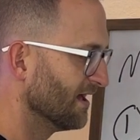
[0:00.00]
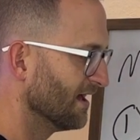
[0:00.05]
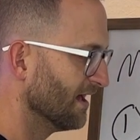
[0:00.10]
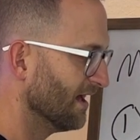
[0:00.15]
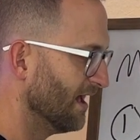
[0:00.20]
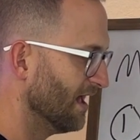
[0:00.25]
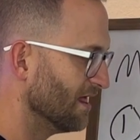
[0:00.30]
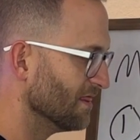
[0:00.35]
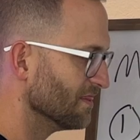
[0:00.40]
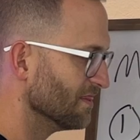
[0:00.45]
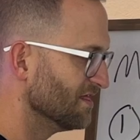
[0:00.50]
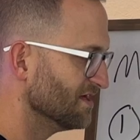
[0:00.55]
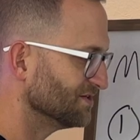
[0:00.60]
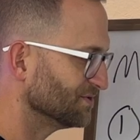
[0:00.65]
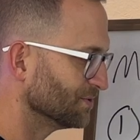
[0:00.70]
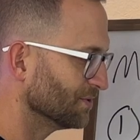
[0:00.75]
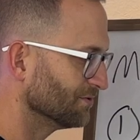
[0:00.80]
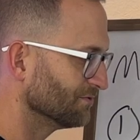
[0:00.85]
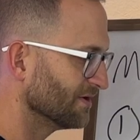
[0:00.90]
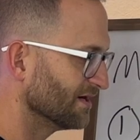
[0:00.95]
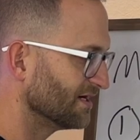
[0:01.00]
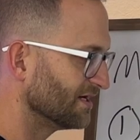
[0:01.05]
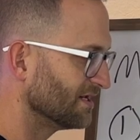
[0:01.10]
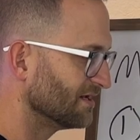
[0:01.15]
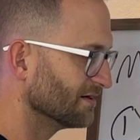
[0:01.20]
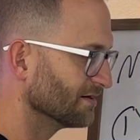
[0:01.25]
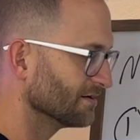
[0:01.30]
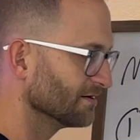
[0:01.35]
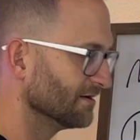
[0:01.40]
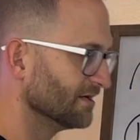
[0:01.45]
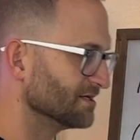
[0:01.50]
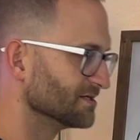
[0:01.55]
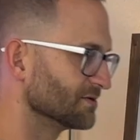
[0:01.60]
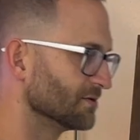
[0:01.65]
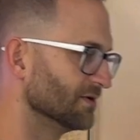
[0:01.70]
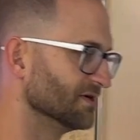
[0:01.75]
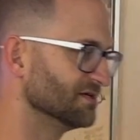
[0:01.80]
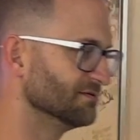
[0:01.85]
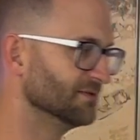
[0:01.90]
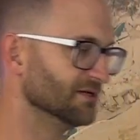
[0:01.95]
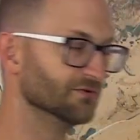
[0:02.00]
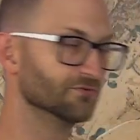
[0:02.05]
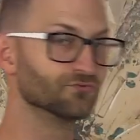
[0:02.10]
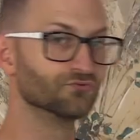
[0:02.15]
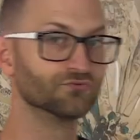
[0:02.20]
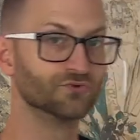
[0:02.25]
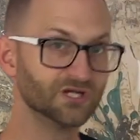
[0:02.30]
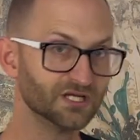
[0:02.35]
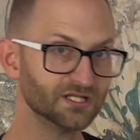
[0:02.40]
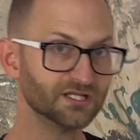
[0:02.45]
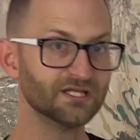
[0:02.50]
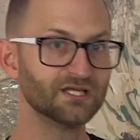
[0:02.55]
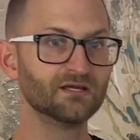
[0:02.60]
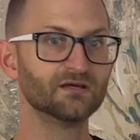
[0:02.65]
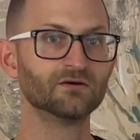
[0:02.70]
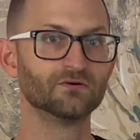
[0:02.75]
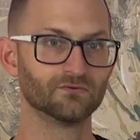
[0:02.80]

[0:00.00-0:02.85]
and this one right here is going to be really,